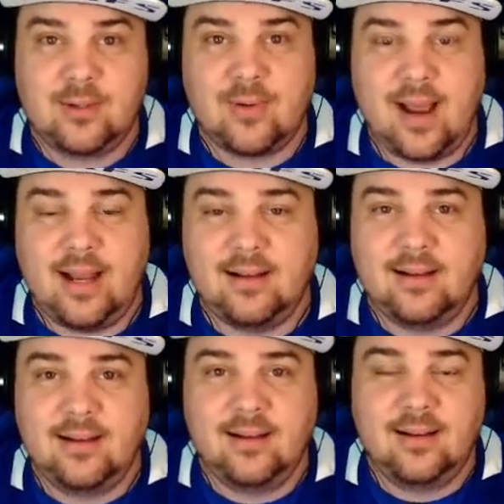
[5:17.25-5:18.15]
Right?
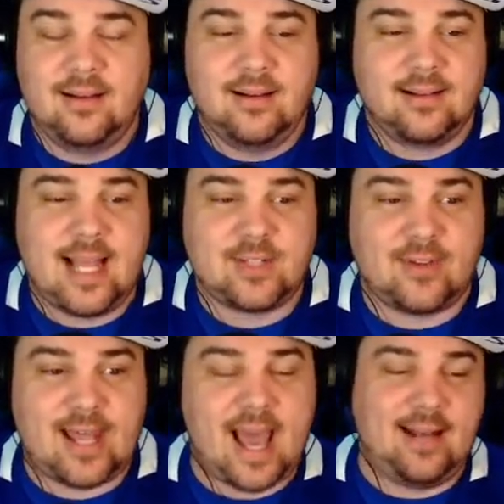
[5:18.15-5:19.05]
Thanks
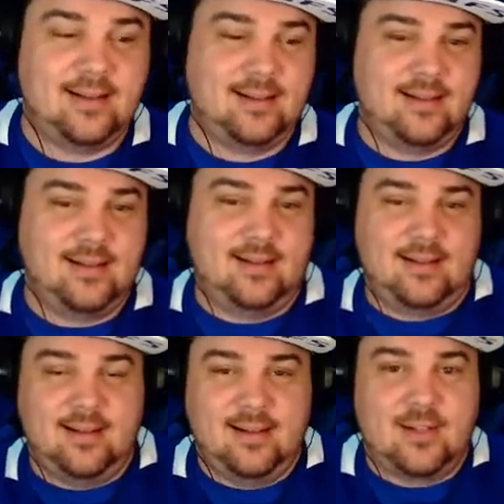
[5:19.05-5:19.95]
for that.
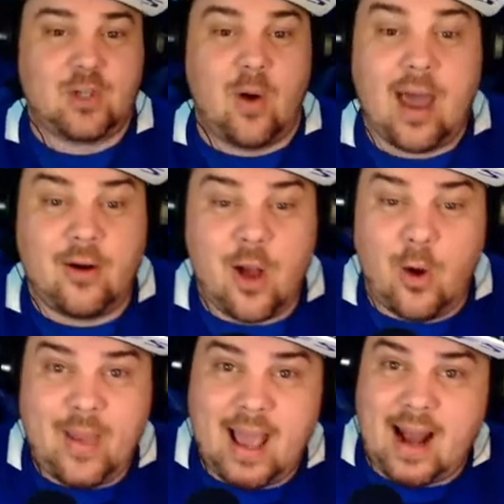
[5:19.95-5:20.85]
So I don't
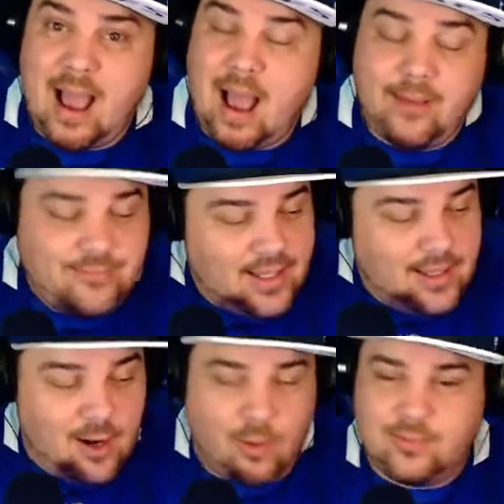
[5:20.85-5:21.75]
know, man. I, I
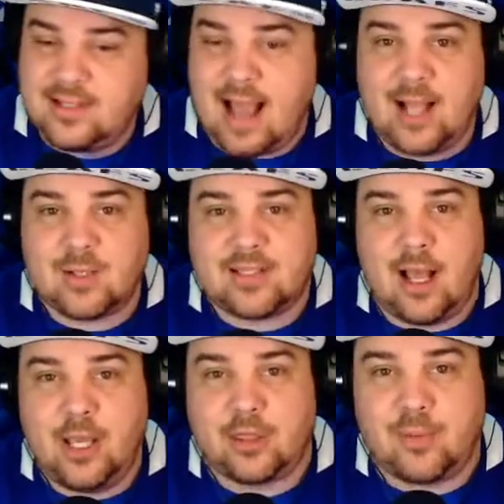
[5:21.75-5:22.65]
you know, science will
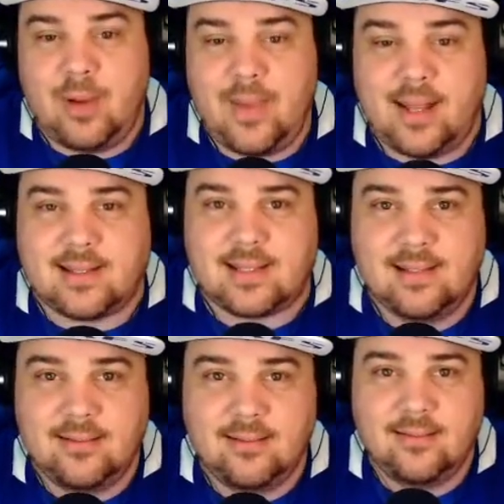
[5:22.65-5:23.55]
tell you three
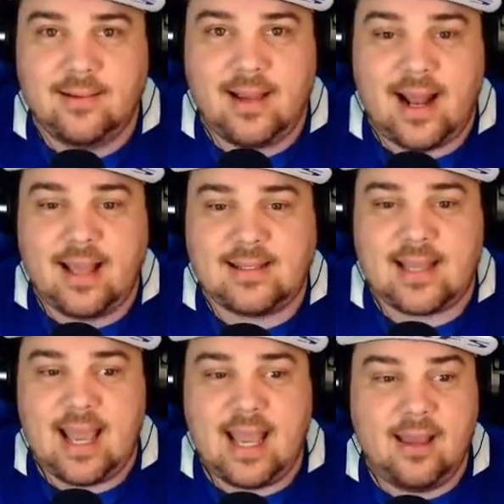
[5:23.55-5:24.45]
minutes. And I
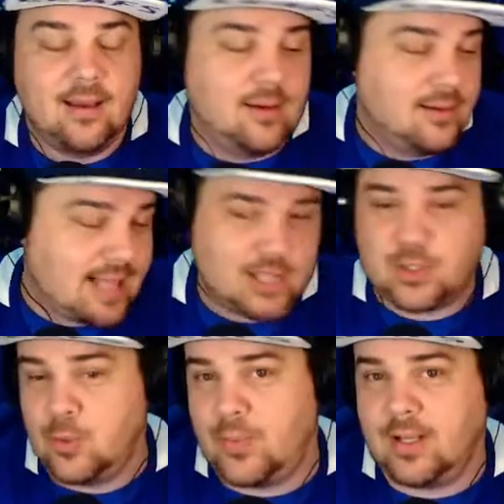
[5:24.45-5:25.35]
say, that's
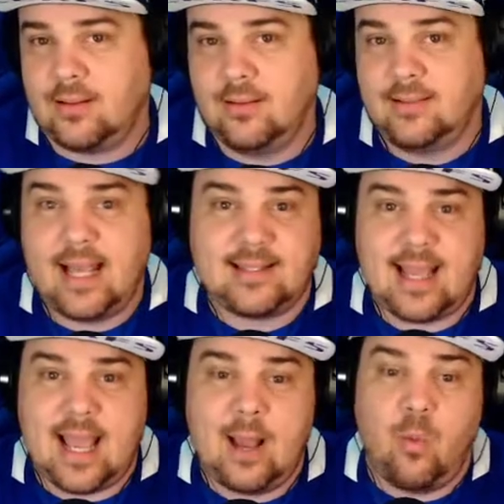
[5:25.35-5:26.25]
stupid. They
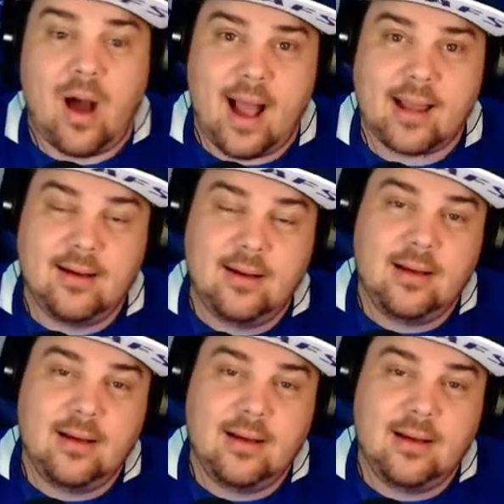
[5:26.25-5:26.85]
say, why?